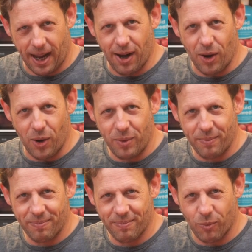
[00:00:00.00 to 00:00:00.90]
Hello,
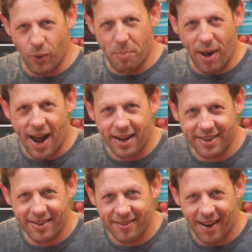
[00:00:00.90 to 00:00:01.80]
we're
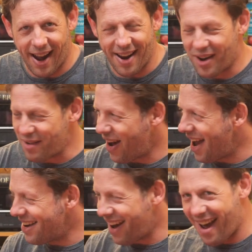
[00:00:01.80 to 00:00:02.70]
back, and I've
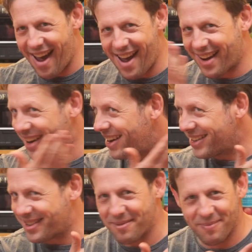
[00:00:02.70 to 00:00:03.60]
had a
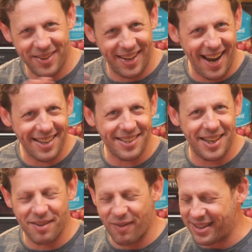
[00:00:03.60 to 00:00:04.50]
haircut. Yes,
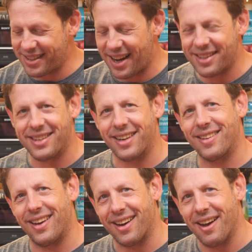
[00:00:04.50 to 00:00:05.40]
it's a fantastic
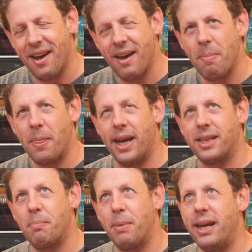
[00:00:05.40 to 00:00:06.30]
thing.
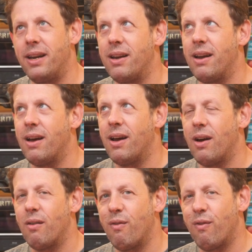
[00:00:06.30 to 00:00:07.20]
It's been
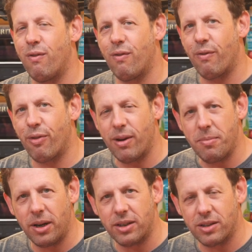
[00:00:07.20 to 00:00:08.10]
3
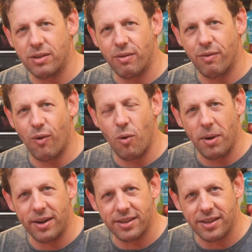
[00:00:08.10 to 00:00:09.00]
months, 4
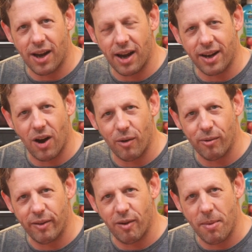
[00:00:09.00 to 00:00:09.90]
months, I can't
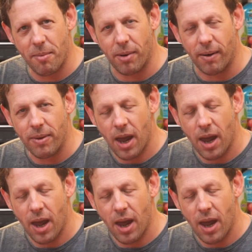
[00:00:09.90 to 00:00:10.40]
really remember.